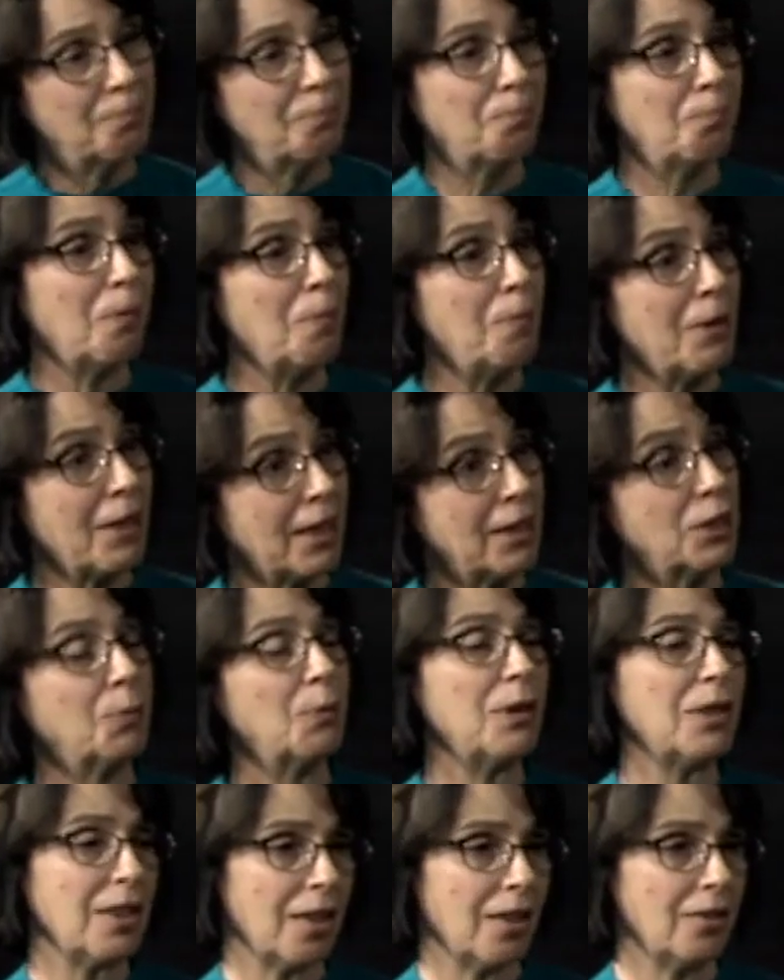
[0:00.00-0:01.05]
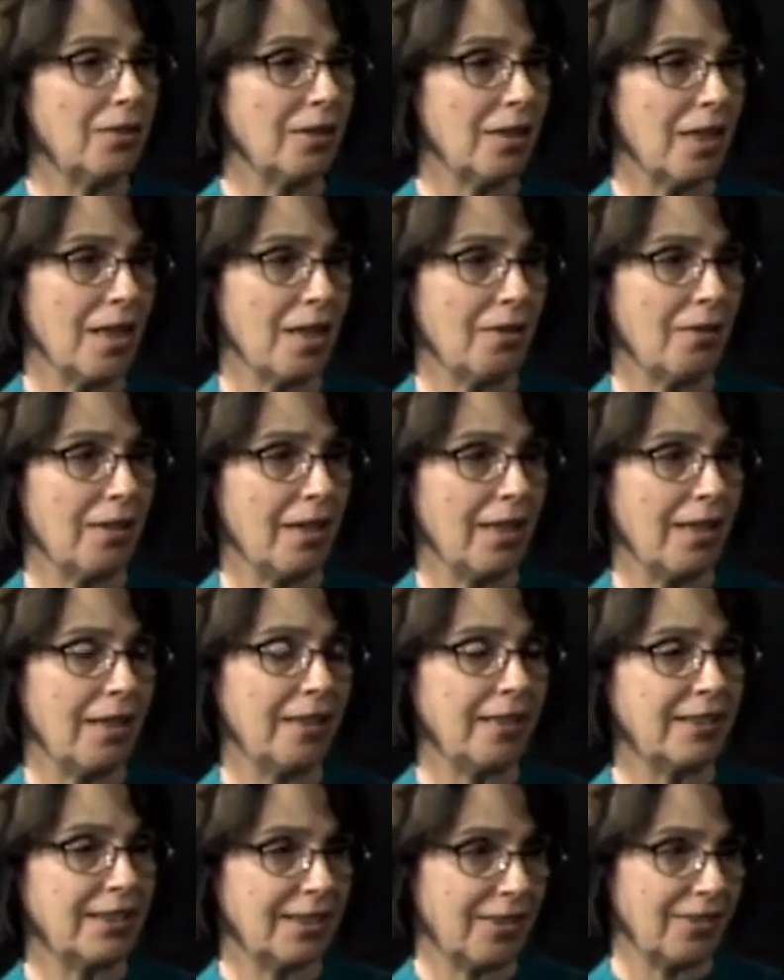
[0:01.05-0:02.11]
but because we don't know, and it
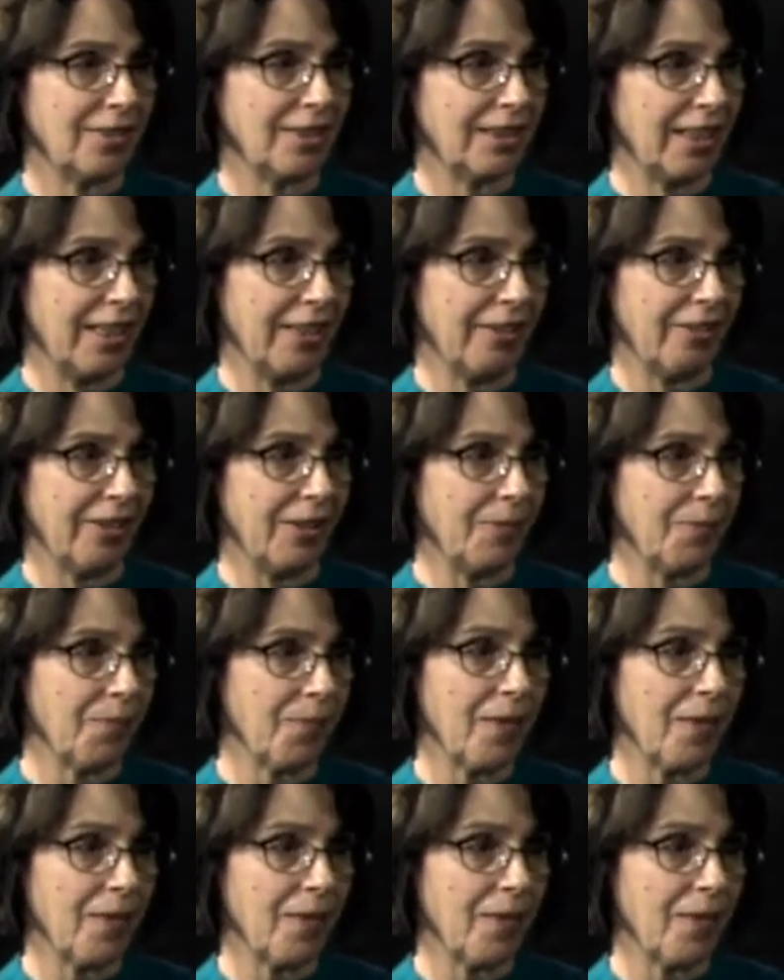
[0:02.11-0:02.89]
is so scary.